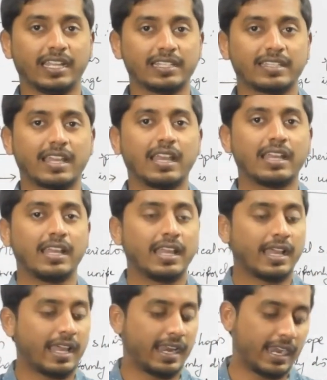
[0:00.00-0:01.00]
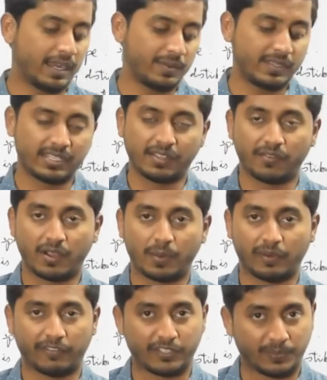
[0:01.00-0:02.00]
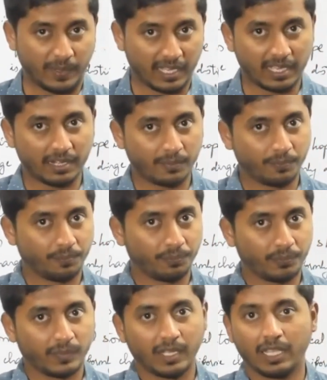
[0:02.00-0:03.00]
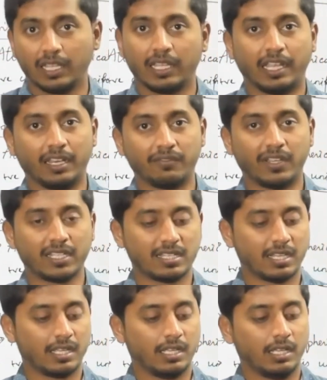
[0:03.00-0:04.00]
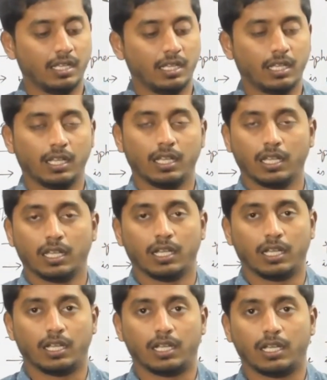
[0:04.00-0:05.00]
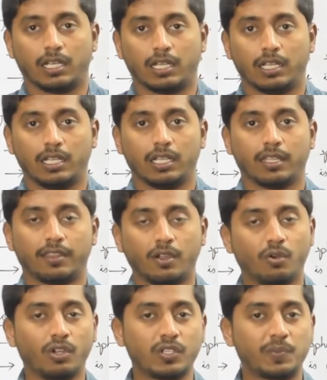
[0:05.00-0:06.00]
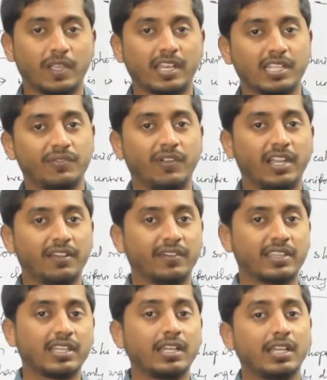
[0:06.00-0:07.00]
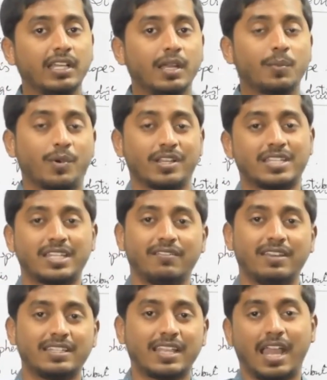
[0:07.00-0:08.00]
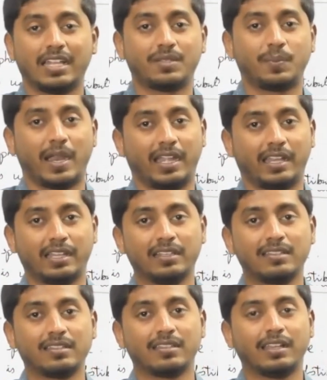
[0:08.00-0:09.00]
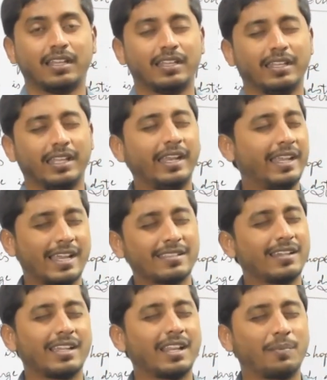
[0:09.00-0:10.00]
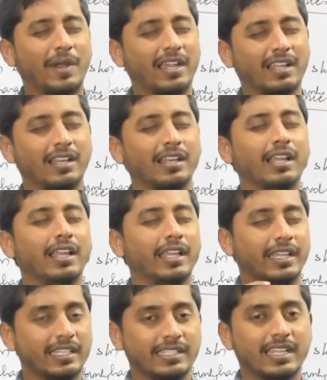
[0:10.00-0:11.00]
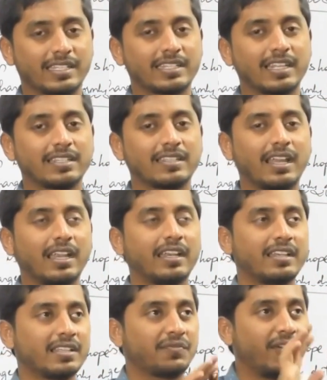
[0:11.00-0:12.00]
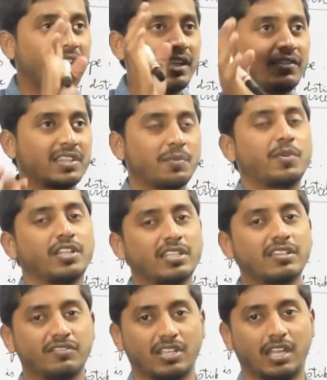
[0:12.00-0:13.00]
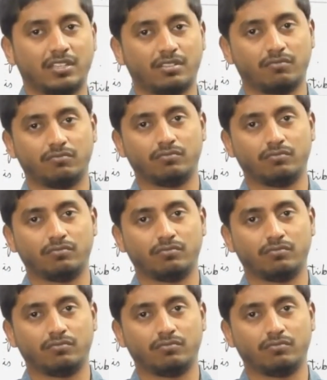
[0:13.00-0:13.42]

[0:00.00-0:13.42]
tells that an atom is in the form of a sphere in which the whole sphere is filled with positively charged particles. He does not tell particle, he just tells that it is filled with a positive charge,